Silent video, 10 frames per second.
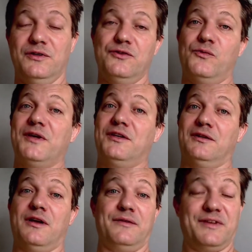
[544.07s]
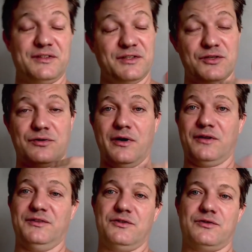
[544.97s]
your waking life etc
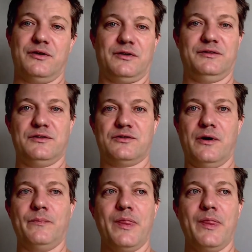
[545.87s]
etc etc